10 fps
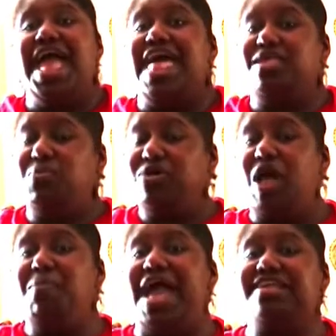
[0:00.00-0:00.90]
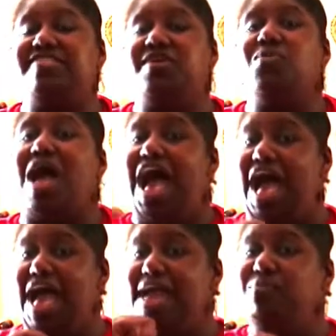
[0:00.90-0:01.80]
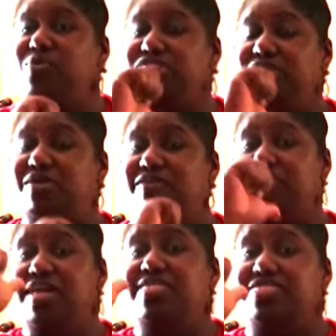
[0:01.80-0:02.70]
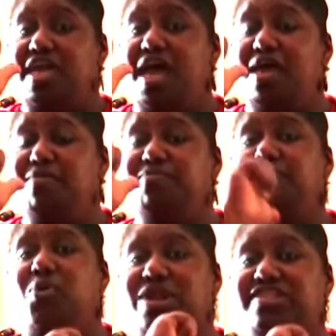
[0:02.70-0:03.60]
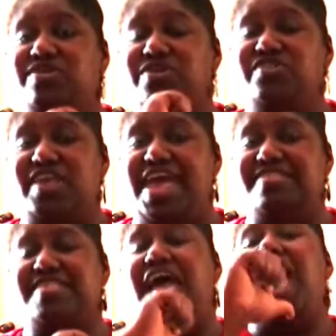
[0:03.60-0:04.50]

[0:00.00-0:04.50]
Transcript: And then we'll go back to I'm with your thumb pointing to your chest.